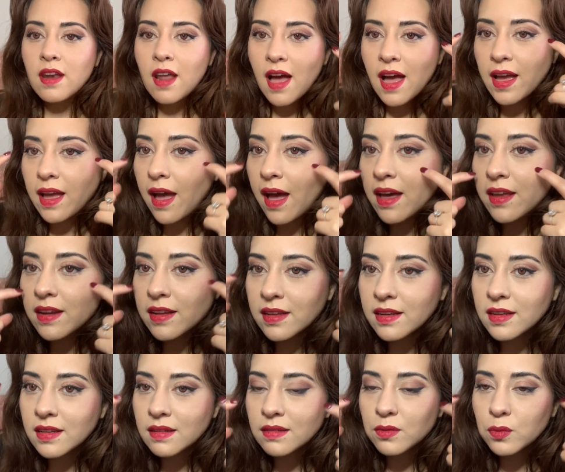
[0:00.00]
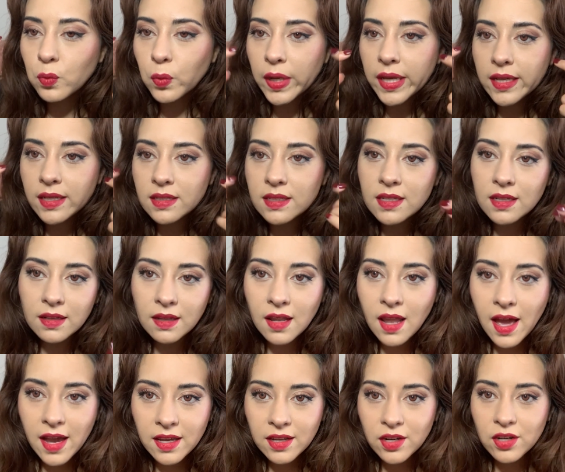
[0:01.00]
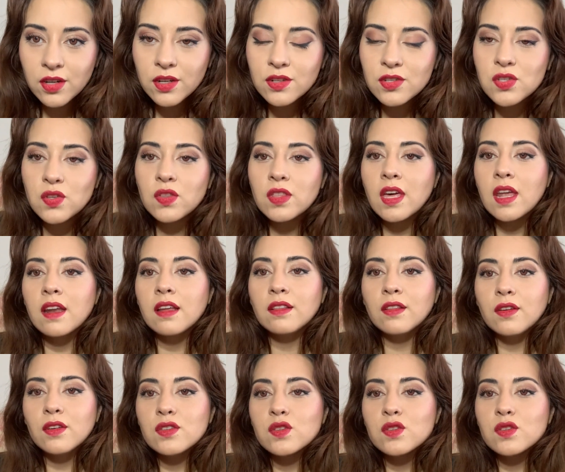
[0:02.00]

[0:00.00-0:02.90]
I added winged liner so that it looks